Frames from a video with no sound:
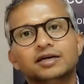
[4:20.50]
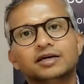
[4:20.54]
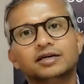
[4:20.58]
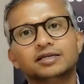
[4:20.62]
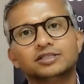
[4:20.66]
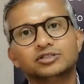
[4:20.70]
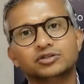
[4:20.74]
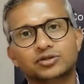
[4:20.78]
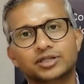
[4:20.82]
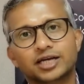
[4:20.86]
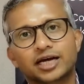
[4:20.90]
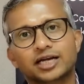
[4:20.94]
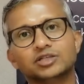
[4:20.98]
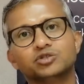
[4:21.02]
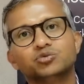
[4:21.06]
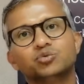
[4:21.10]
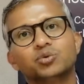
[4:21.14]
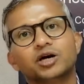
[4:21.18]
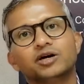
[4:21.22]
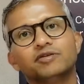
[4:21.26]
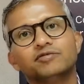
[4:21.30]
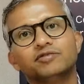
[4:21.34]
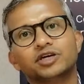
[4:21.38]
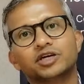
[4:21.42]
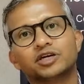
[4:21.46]
So that is
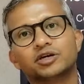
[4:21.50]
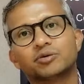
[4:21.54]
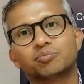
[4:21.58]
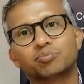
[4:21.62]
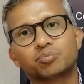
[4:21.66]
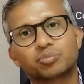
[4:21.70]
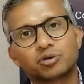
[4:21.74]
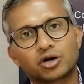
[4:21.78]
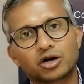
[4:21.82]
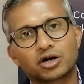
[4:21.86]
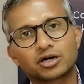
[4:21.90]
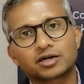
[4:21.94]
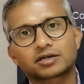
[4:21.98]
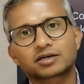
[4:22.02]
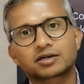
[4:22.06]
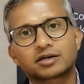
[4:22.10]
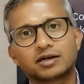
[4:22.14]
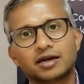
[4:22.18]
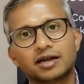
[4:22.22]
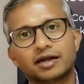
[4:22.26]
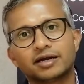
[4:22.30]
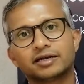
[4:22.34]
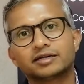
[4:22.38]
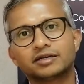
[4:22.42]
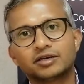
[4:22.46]
why we are a
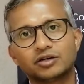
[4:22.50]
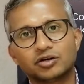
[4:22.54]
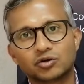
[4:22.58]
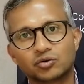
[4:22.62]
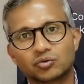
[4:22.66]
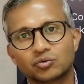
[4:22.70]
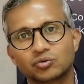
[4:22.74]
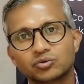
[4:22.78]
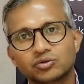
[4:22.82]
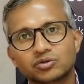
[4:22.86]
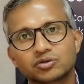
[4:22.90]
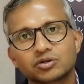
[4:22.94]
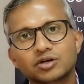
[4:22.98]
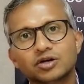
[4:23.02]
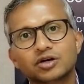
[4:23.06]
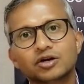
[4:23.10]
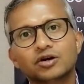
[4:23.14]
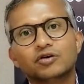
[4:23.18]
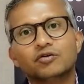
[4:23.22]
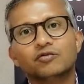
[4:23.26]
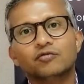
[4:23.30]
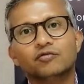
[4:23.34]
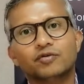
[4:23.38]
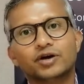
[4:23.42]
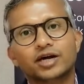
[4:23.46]
product-led growth,
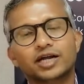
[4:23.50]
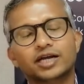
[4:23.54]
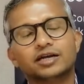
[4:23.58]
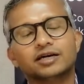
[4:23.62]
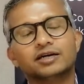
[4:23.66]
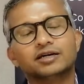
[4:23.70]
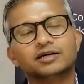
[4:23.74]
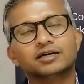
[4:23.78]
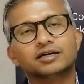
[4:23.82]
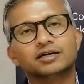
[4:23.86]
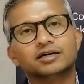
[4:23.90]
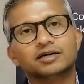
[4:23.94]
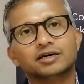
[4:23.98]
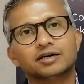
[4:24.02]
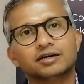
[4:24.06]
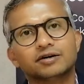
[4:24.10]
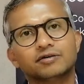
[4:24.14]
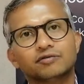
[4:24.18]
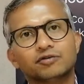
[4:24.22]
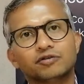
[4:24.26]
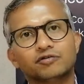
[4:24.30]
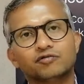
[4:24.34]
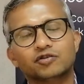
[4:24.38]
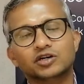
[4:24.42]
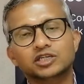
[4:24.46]
where
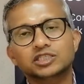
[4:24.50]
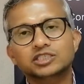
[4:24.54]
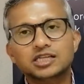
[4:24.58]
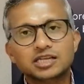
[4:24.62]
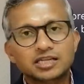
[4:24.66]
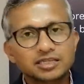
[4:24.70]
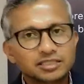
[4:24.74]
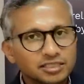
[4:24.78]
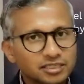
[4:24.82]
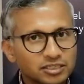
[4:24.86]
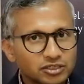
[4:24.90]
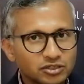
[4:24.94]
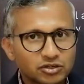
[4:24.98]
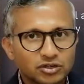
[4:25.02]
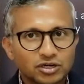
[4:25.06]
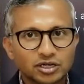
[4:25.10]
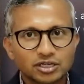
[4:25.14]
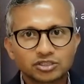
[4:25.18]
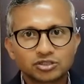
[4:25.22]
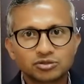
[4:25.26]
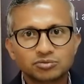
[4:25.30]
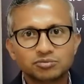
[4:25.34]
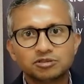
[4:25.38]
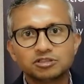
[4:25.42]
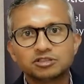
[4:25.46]
we first listen to
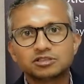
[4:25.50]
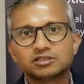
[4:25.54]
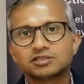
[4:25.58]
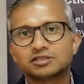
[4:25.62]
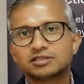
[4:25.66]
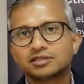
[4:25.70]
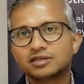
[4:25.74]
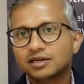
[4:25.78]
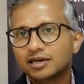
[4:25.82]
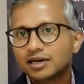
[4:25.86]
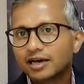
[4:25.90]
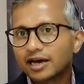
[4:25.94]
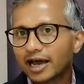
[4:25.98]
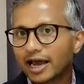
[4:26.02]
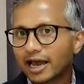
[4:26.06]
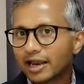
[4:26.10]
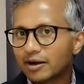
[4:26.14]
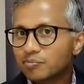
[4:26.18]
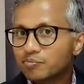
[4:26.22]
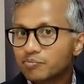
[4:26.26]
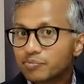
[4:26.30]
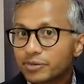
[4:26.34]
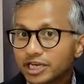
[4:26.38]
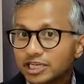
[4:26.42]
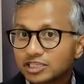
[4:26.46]
customers,
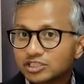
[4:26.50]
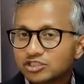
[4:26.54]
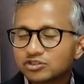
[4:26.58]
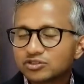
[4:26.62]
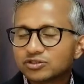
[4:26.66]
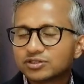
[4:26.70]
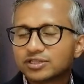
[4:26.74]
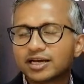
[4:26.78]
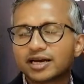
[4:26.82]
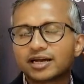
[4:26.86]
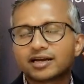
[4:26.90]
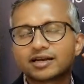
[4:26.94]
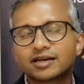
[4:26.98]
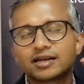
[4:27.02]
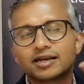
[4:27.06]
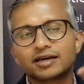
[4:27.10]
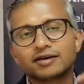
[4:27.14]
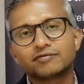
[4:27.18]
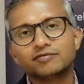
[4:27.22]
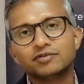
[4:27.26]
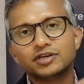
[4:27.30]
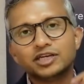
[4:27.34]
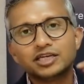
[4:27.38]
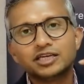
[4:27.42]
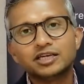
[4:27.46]
and based on that, like
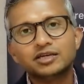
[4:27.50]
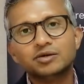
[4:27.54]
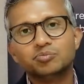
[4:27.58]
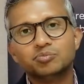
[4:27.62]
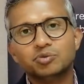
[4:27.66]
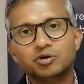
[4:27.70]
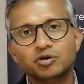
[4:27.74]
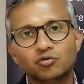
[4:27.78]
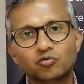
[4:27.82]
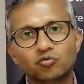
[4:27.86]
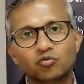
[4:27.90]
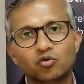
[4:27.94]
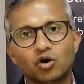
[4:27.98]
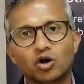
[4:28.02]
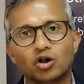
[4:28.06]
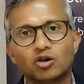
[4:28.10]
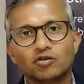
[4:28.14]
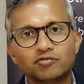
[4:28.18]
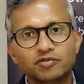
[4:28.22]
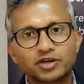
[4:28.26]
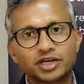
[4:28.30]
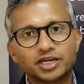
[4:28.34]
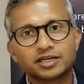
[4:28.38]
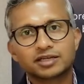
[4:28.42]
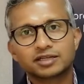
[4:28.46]
we keep
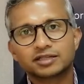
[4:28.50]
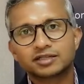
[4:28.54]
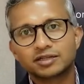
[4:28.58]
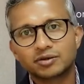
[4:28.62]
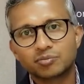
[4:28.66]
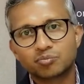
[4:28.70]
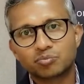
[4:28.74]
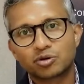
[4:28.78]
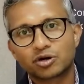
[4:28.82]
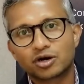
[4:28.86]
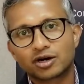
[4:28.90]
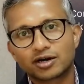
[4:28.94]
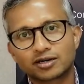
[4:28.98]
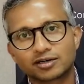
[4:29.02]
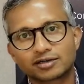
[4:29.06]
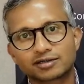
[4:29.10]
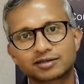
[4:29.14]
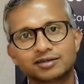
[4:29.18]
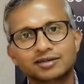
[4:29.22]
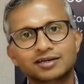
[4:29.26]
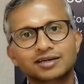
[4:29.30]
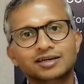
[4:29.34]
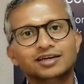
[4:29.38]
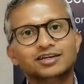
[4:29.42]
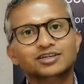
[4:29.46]
evolving the product.
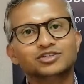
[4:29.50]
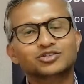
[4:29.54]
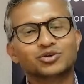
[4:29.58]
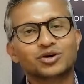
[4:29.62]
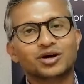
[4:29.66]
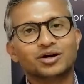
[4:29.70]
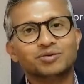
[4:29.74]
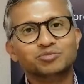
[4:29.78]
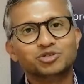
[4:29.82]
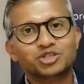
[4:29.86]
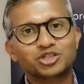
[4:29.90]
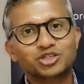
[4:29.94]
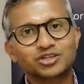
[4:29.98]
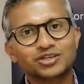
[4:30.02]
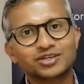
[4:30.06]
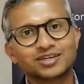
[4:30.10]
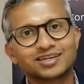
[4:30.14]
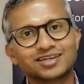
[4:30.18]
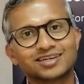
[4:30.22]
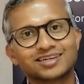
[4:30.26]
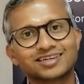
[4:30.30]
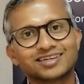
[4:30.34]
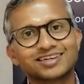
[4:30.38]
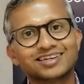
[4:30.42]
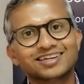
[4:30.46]
So I'm
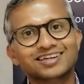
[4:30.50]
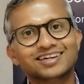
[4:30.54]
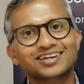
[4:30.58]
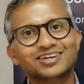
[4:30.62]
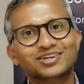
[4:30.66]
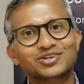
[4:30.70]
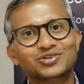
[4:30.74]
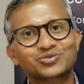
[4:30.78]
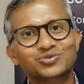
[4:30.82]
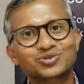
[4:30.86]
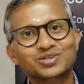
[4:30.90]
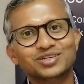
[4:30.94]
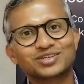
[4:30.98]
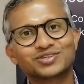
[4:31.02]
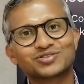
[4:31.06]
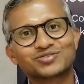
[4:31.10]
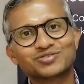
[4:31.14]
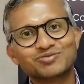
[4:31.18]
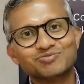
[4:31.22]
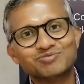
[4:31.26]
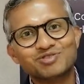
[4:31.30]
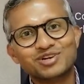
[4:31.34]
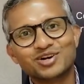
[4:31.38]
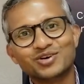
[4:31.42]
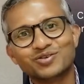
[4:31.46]
sure 2 years
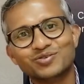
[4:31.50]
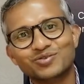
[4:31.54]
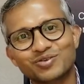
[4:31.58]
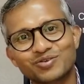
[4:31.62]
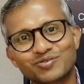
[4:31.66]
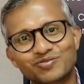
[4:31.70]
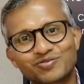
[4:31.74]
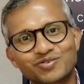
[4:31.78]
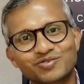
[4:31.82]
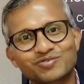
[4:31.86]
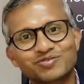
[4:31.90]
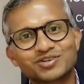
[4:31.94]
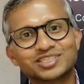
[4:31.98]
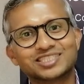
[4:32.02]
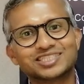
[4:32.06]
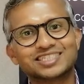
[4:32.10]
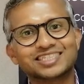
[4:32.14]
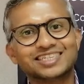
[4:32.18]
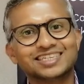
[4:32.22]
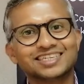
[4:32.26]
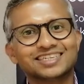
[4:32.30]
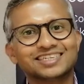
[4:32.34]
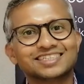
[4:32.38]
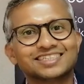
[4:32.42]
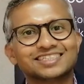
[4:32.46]
from now, if we were
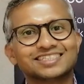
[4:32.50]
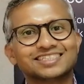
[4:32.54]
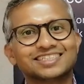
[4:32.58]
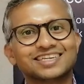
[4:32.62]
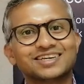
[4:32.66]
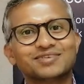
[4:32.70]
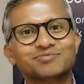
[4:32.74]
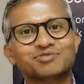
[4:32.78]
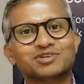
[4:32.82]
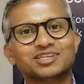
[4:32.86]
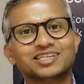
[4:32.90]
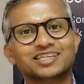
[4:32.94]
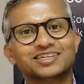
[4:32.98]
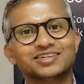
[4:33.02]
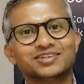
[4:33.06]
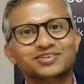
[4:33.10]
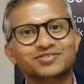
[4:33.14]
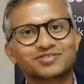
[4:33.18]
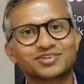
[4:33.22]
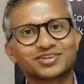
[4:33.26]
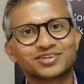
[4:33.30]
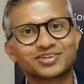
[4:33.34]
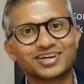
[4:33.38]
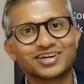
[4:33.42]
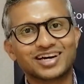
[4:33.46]
sitting on this table and you
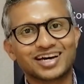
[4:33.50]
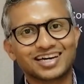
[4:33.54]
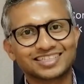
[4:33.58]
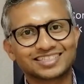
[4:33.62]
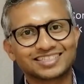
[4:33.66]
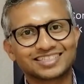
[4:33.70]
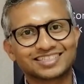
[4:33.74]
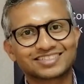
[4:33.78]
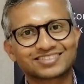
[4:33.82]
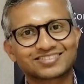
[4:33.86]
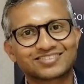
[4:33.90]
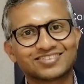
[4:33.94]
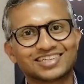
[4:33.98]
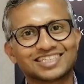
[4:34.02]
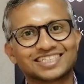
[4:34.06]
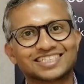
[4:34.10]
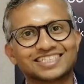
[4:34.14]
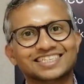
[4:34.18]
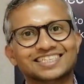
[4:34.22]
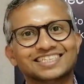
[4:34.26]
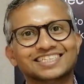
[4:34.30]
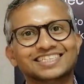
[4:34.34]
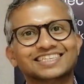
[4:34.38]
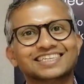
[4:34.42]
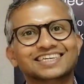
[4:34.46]
were going to ask this
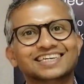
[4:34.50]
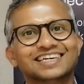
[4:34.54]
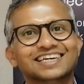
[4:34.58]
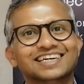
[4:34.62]
question,